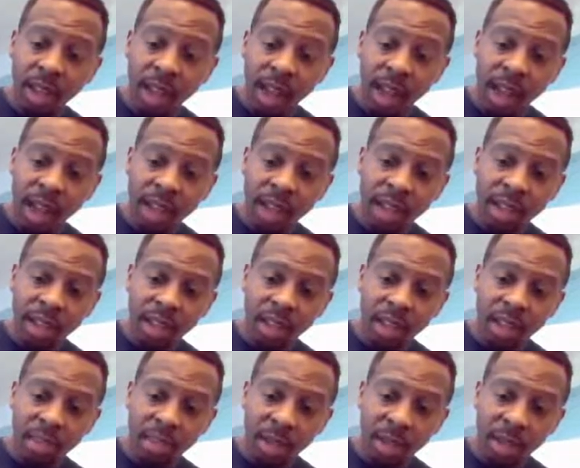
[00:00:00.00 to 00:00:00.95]
That
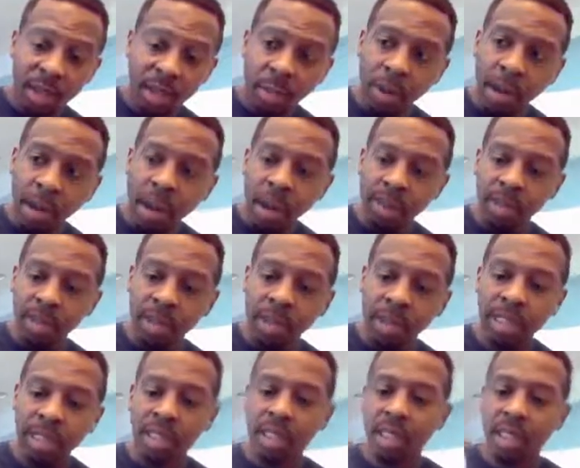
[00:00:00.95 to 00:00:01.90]
is a bit of a problem.
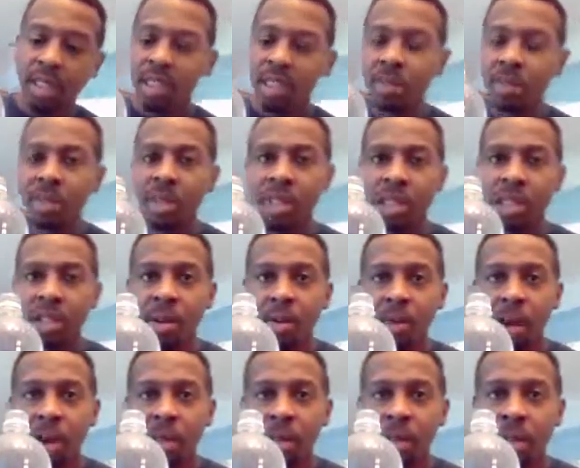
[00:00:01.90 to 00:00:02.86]
That suggests to me that there
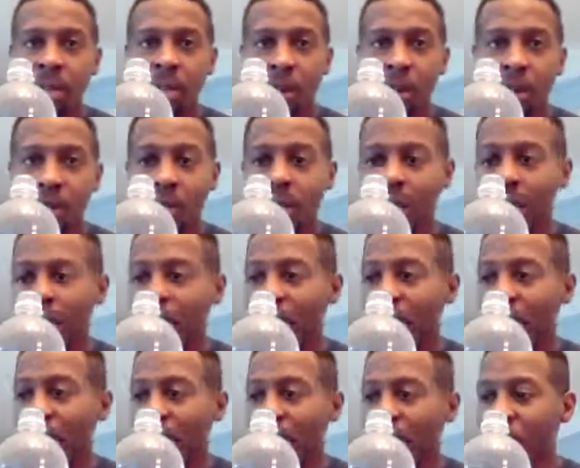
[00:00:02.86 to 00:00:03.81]
might be a
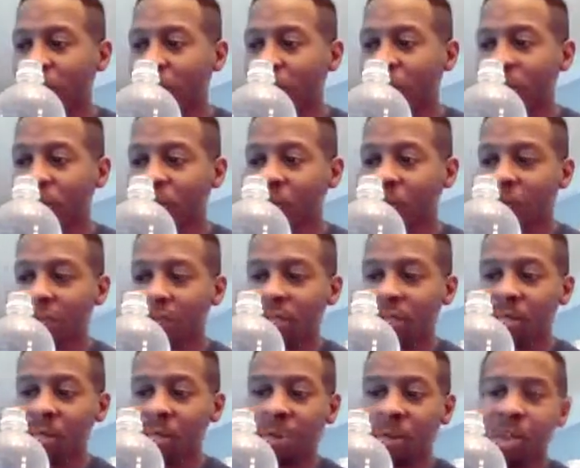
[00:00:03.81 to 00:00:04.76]
hole in my ketchup
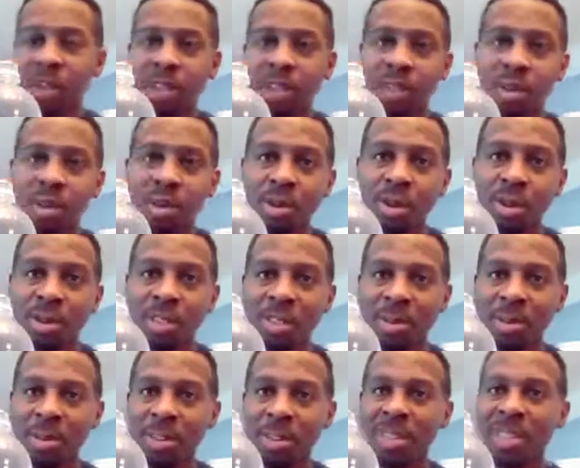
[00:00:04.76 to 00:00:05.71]
packet. So what I'm going to do is
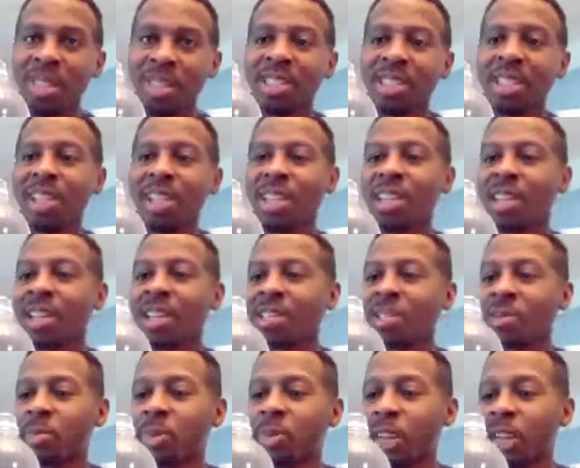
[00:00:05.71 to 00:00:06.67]
I'm going to take a second
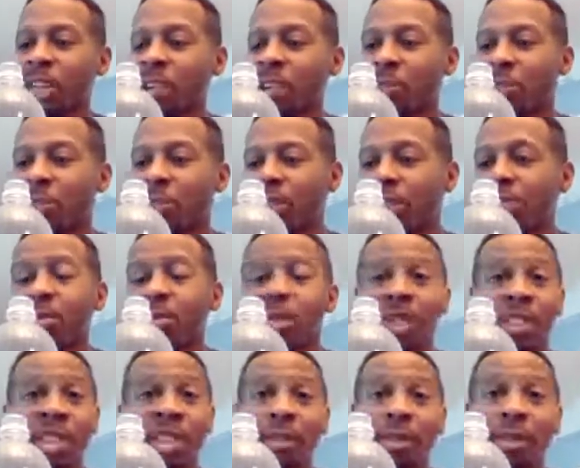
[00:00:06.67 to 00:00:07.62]
ketchup packet, and hopefully this one
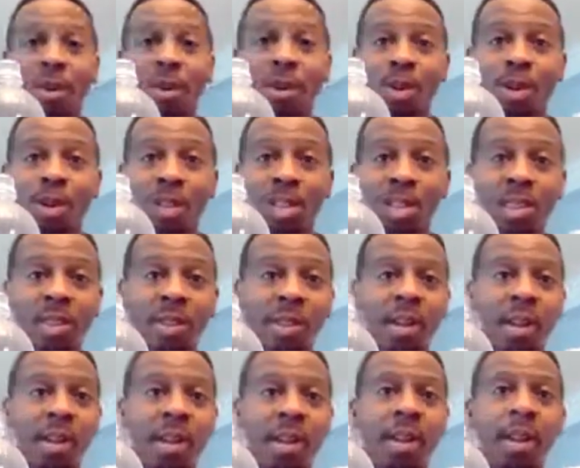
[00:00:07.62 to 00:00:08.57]
doesn't have a hole in it.
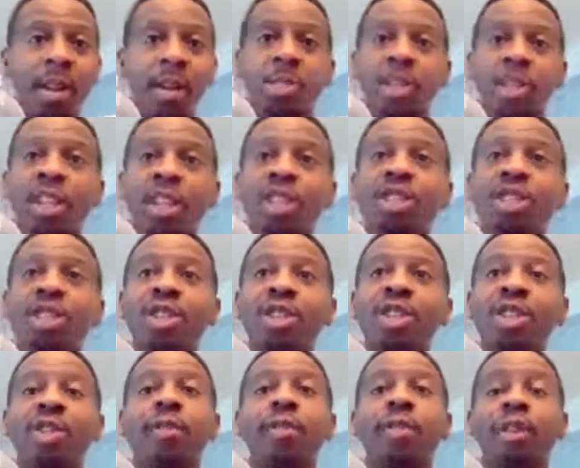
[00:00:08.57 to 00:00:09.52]
It
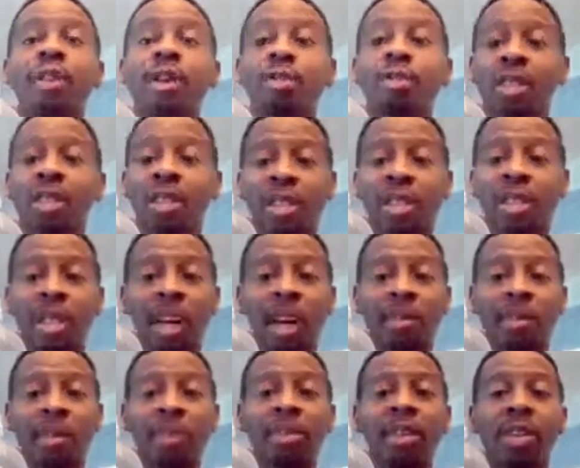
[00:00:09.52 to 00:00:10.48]
should float to the
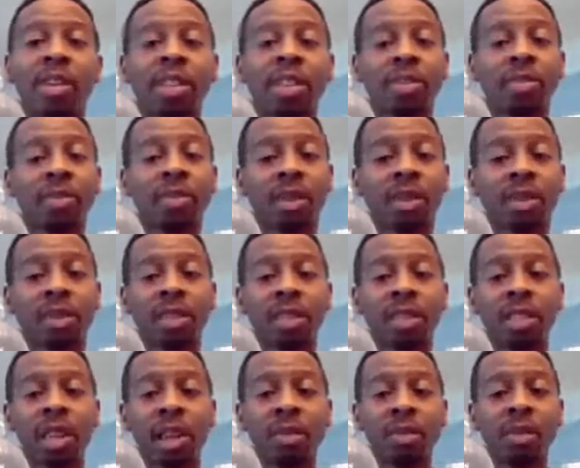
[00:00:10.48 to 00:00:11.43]
top. If it doesn't float to
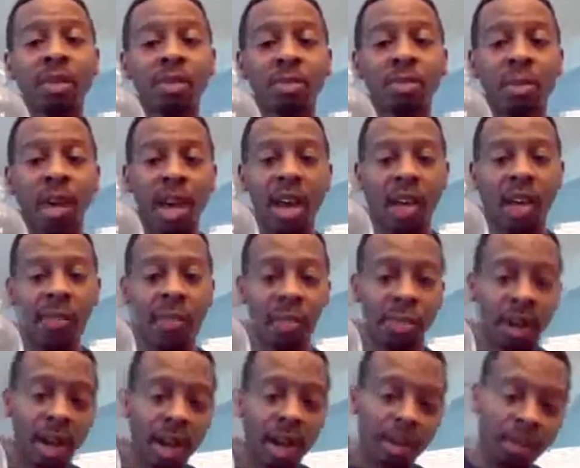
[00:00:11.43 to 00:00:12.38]
the top, then you may have a
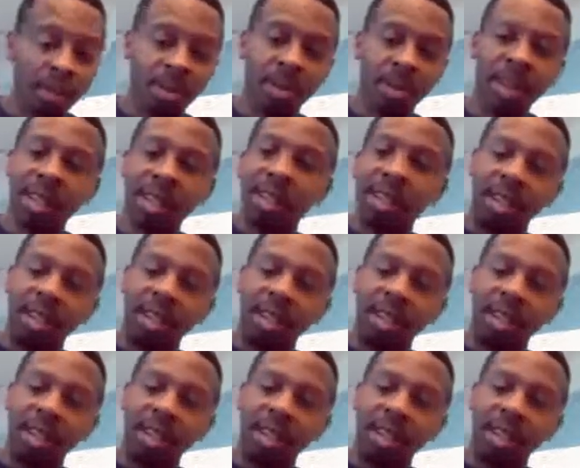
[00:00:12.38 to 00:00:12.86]
problem.